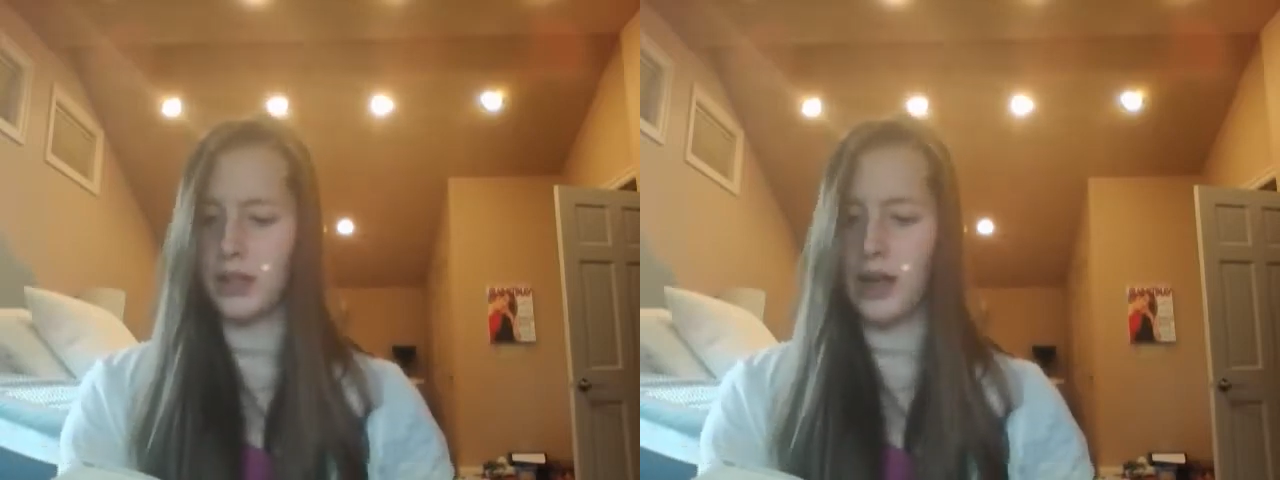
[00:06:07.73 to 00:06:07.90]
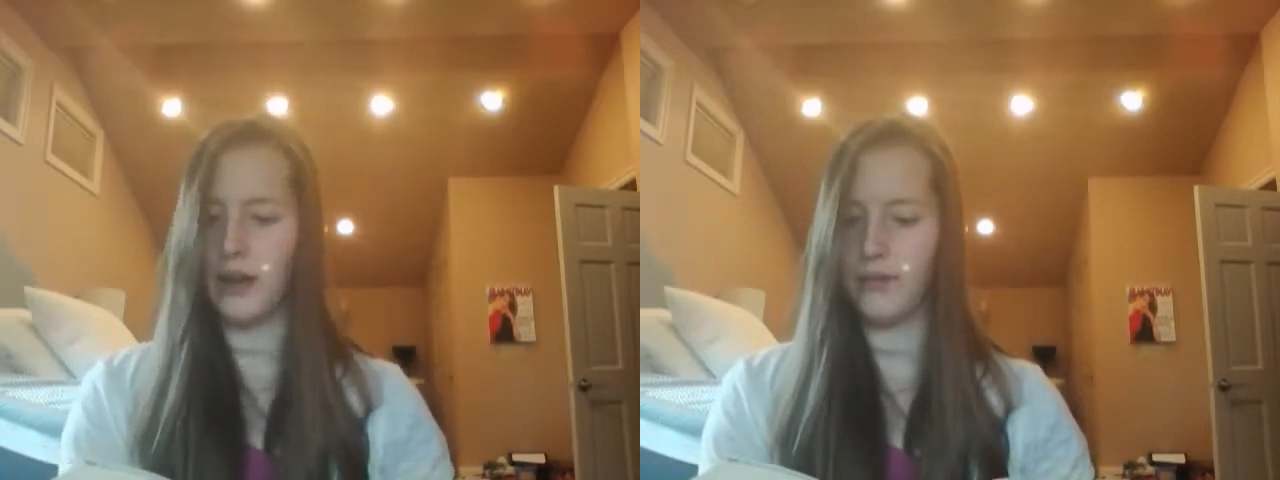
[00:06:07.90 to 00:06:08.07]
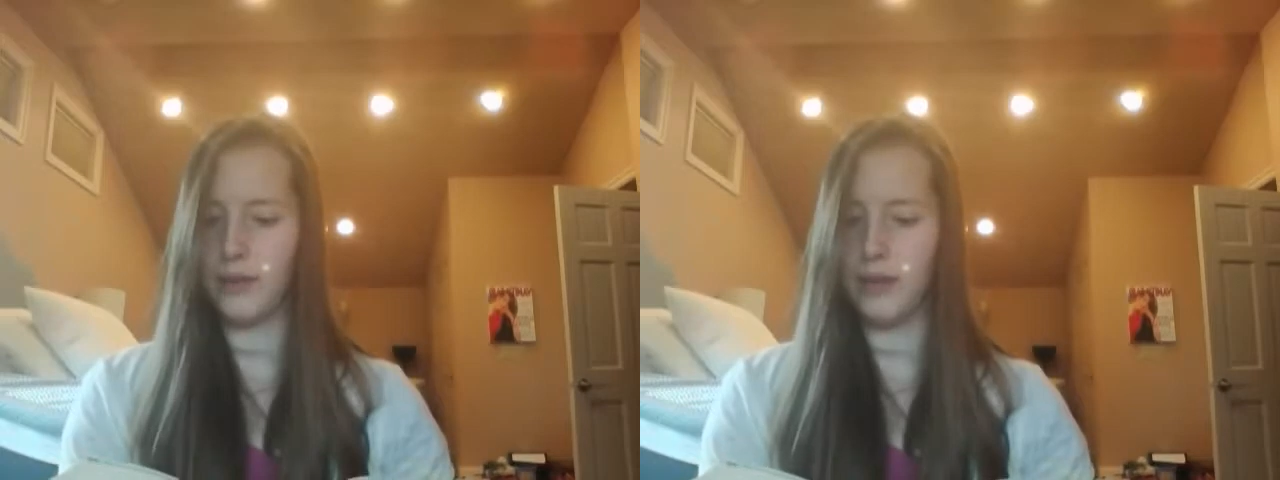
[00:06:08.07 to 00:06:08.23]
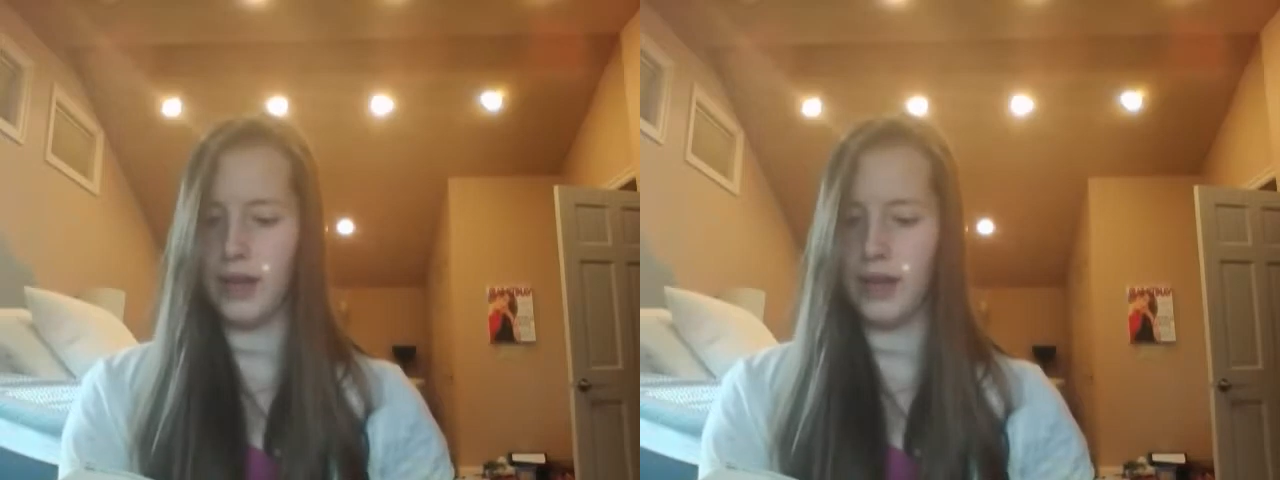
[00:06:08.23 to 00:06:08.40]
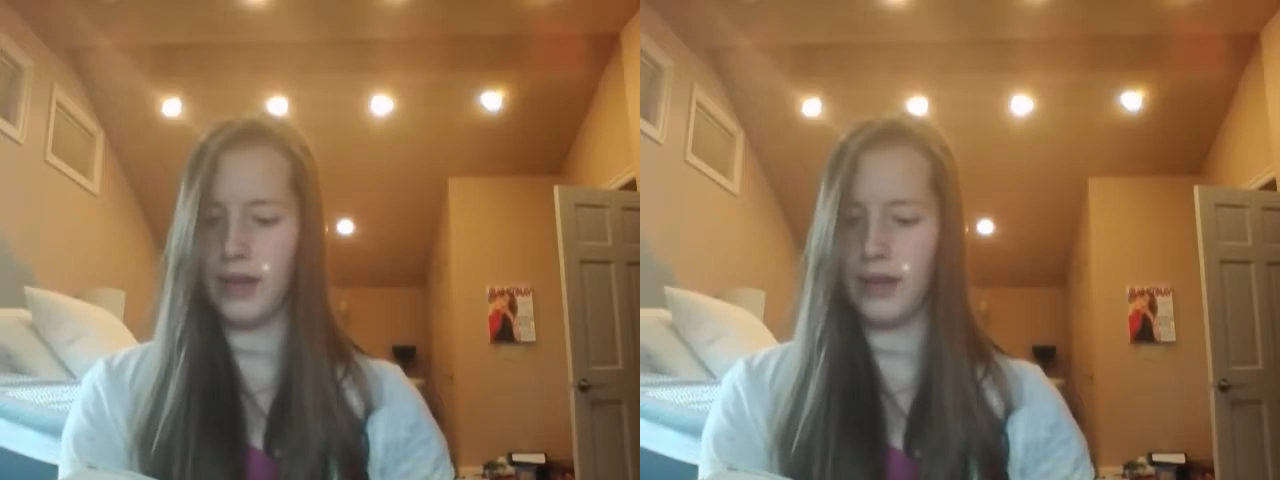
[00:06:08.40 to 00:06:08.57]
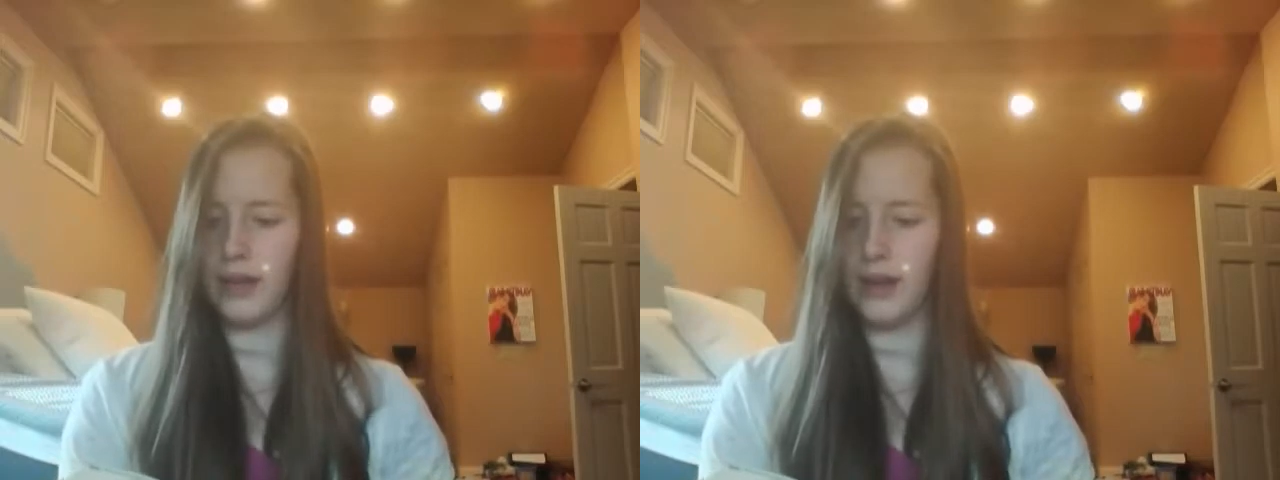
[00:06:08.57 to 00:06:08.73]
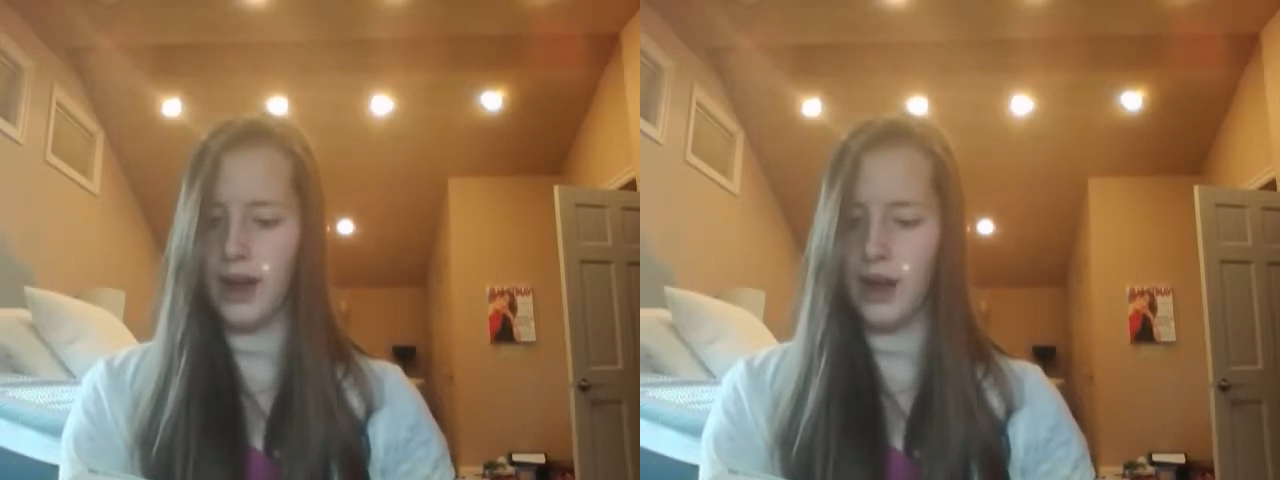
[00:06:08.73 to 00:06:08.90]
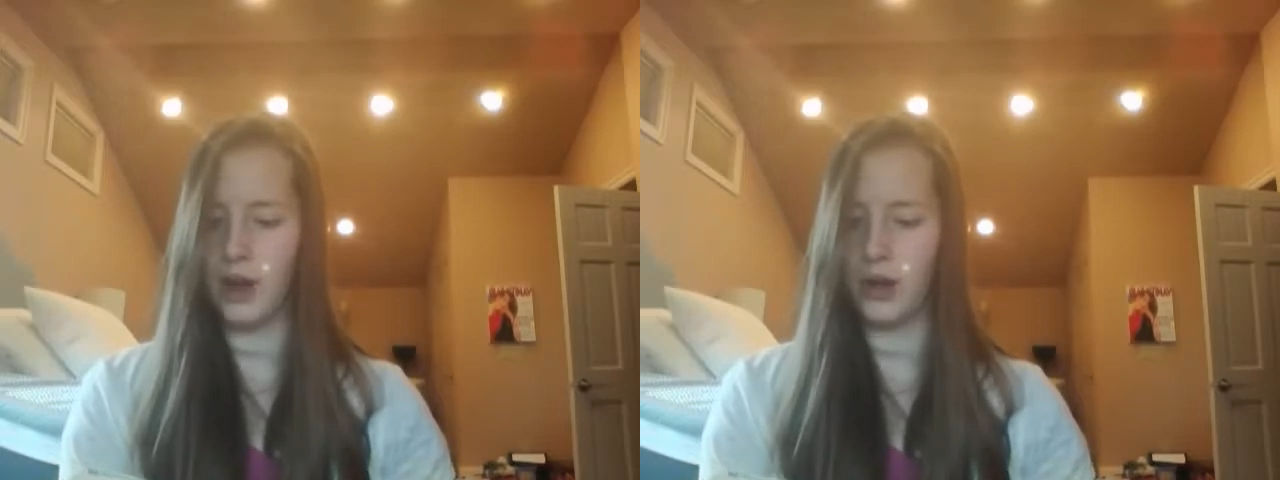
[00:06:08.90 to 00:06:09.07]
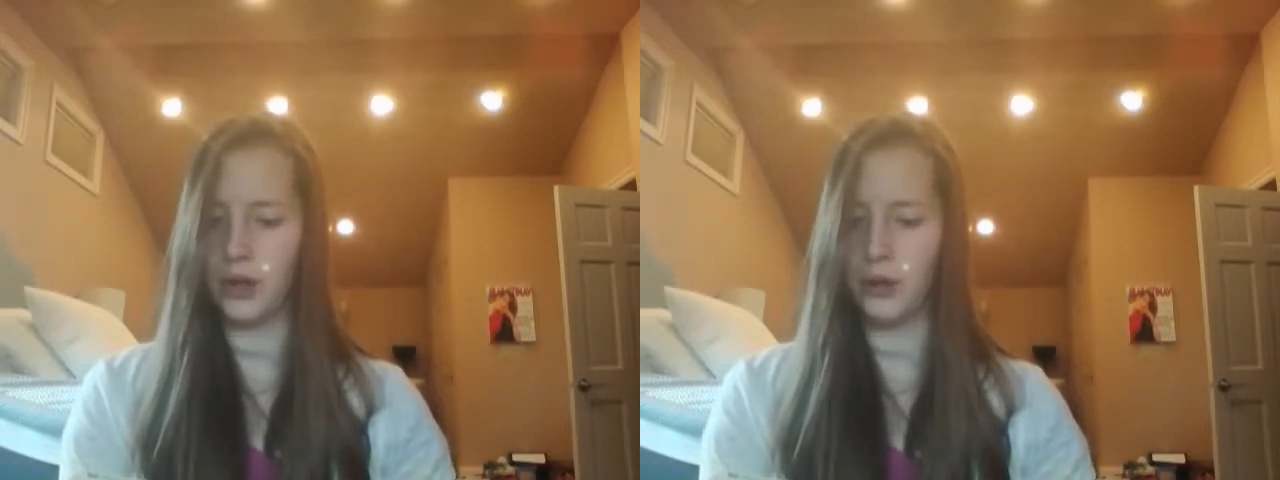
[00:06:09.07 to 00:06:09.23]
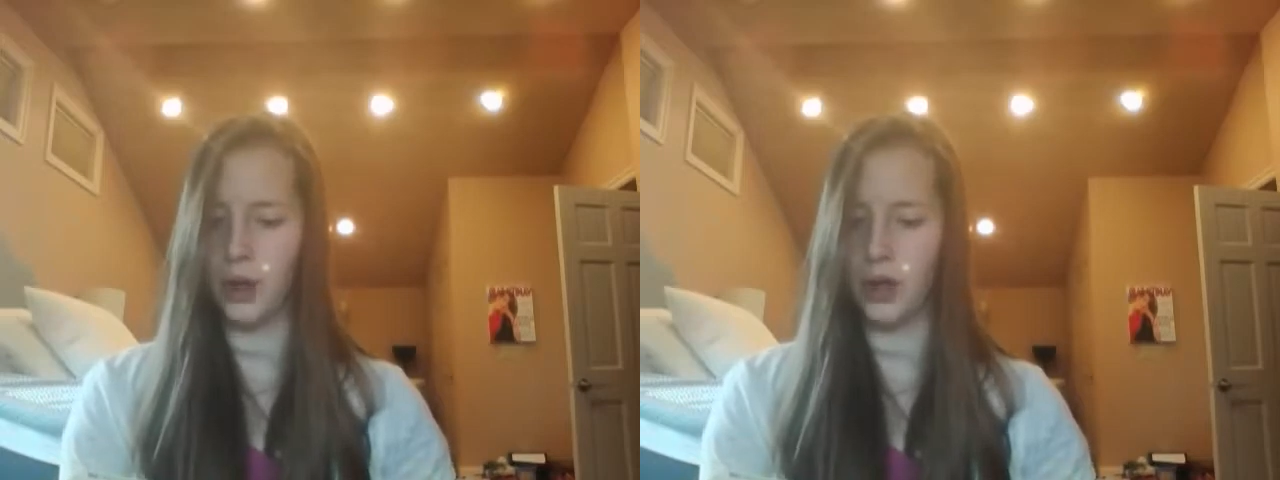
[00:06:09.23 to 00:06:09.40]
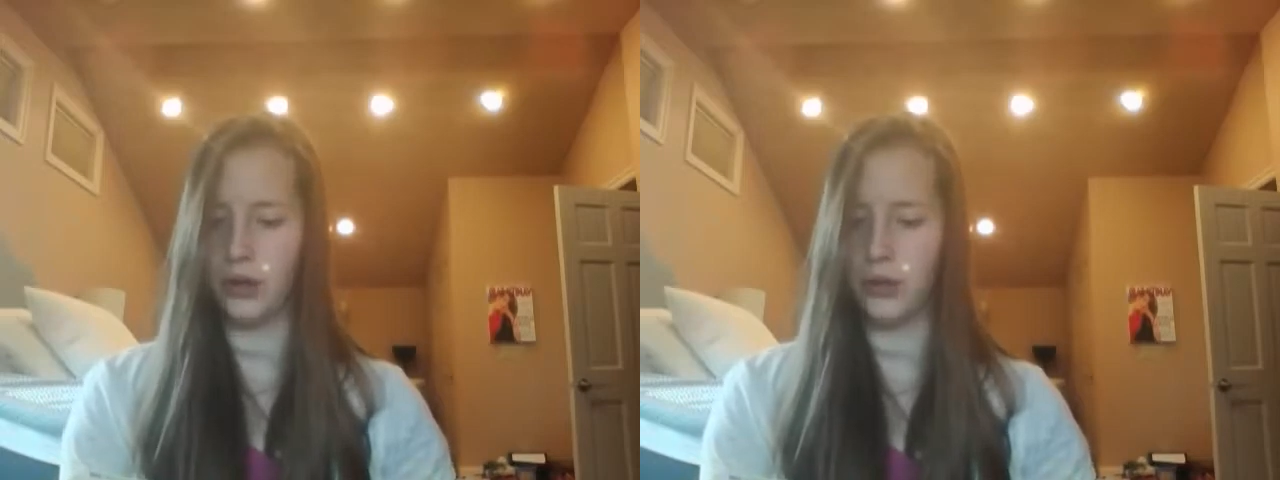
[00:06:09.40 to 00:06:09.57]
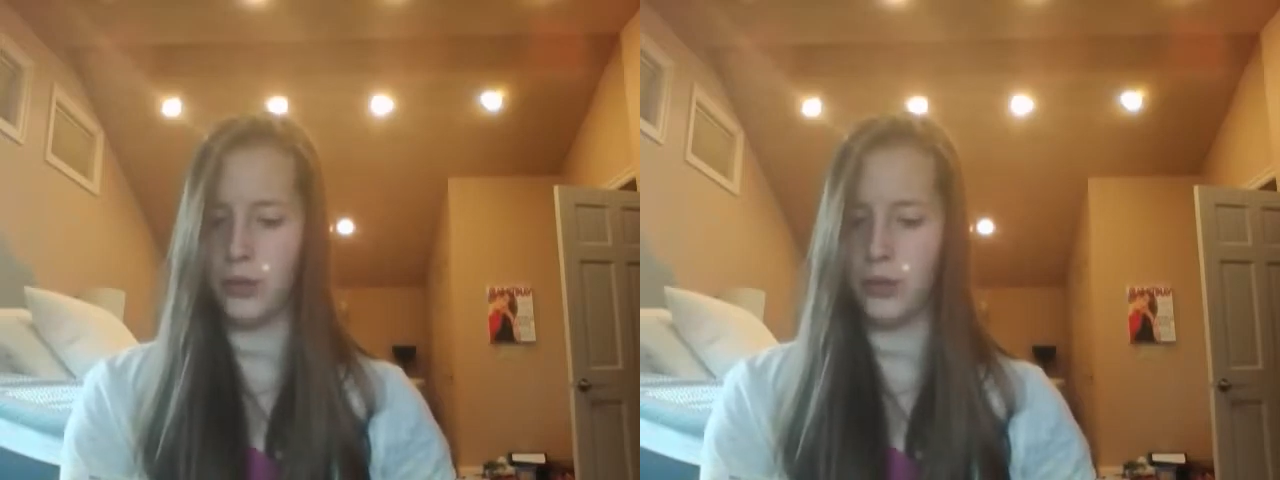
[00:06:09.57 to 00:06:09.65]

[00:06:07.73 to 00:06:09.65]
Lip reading: Comfort Inn on